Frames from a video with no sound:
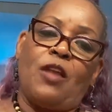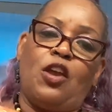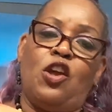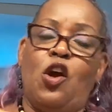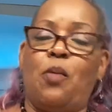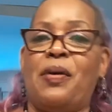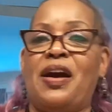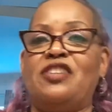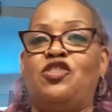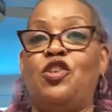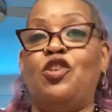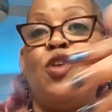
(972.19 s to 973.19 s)
you know,
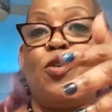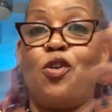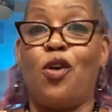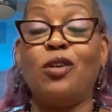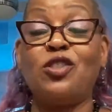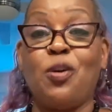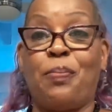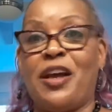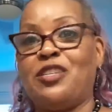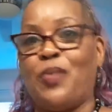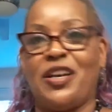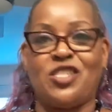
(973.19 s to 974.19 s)
because, you know, you go to a
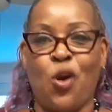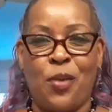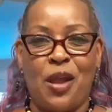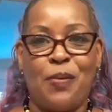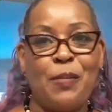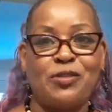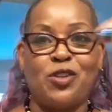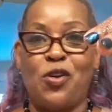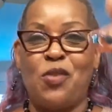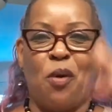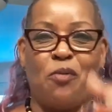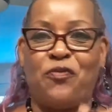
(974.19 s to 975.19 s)
place where so many people, so
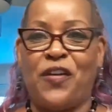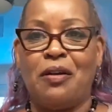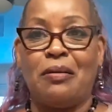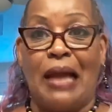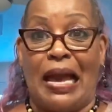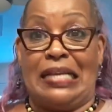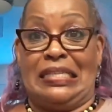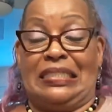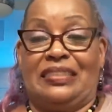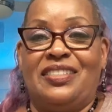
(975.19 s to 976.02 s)
you won't feel like,